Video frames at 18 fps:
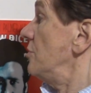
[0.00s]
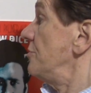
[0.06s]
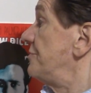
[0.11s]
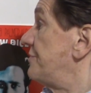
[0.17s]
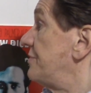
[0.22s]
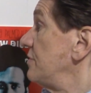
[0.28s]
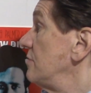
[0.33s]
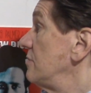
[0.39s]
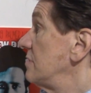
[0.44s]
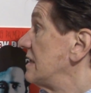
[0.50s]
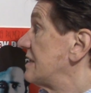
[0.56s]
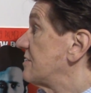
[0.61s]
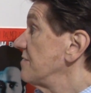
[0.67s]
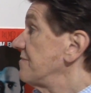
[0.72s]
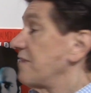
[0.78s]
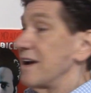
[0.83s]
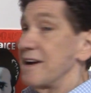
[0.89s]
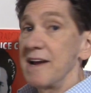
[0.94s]
to
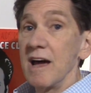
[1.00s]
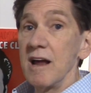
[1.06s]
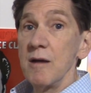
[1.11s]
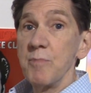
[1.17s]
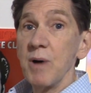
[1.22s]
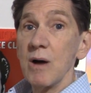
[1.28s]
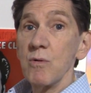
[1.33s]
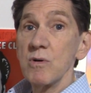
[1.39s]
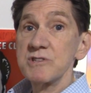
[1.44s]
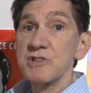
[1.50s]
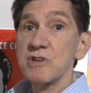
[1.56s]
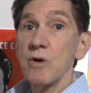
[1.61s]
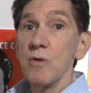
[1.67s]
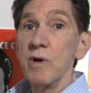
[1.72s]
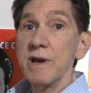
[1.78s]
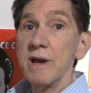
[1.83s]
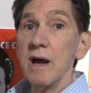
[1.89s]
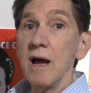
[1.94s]
find out about what's
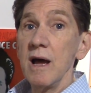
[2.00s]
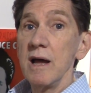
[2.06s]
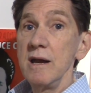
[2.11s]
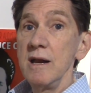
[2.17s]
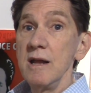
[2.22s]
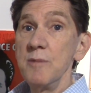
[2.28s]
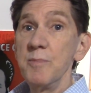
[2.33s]
going on and